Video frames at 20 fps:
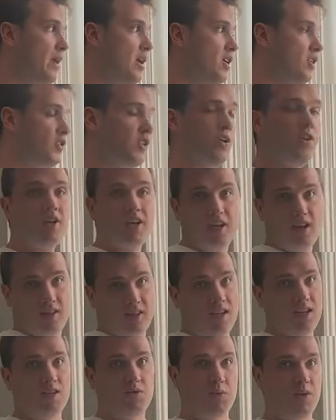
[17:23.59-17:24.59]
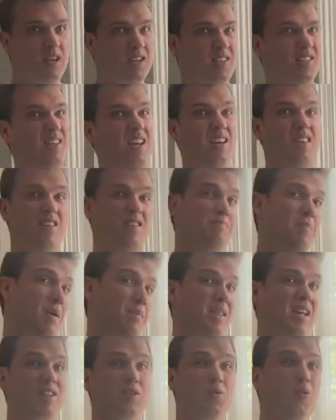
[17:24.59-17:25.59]
So looking at these, we can see that maybe
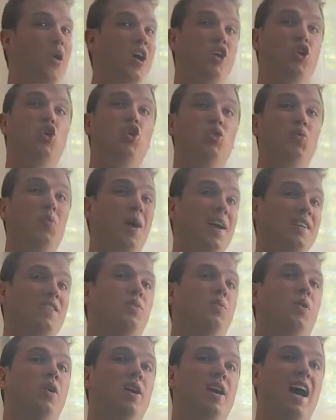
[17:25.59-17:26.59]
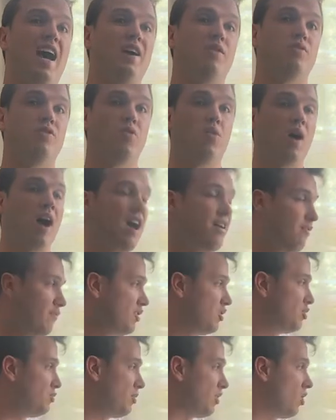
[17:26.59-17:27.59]
that's quite a good way to work out your
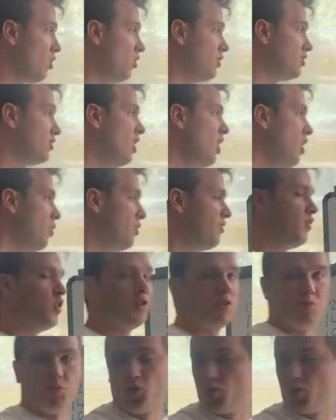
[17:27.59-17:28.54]
average because we've got some